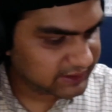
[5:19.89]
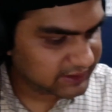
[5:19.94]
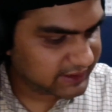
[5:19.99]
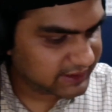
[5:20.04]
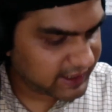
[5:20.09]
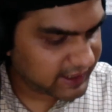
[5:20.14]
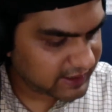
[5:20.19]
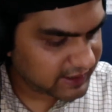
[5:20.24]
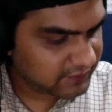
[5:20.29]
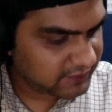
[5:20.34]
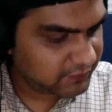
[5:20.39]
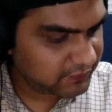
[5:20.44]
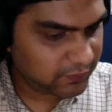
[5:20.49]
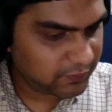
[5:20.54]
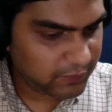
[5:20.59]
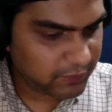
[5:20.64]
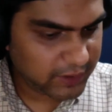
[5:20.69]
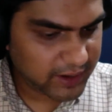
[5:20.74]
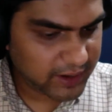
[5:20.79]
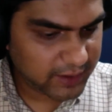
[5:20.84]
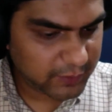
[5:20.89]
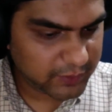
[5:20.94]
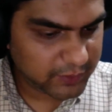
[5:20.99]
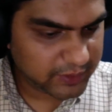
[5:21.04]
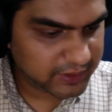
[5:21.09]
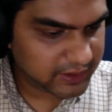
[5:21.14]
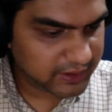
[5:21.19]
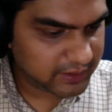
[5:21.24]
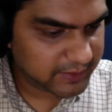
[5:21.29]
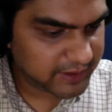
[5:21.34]
Then what I would
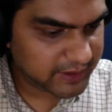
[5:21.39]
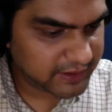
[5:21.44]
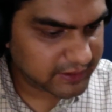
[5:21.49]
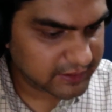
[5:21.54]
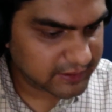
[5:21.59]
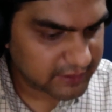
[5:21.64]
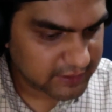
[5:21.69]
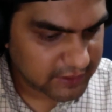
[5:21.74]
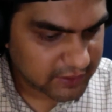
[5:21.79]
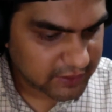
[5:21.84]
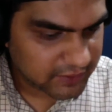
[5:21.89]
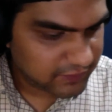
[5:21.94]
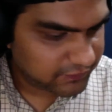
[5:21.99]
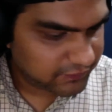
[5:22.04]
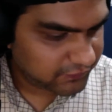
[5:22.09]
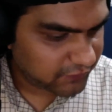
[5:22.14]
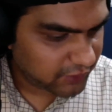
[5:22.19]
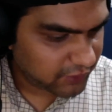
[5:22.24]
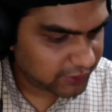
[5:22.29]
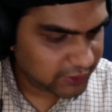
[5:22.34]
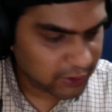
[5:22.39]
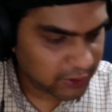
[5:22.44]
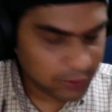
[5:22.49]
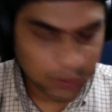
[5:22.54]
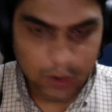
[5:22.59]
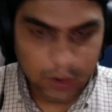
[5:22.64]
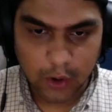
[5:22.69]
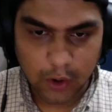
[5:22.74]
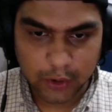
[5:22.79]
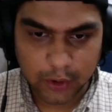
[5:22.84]
recommend for your
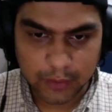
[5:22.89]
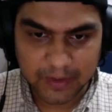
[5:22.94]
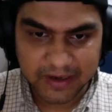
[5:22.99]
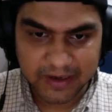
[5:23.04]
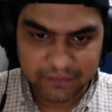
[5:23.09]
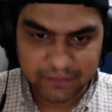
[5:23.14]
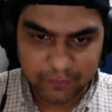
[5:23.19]
automatic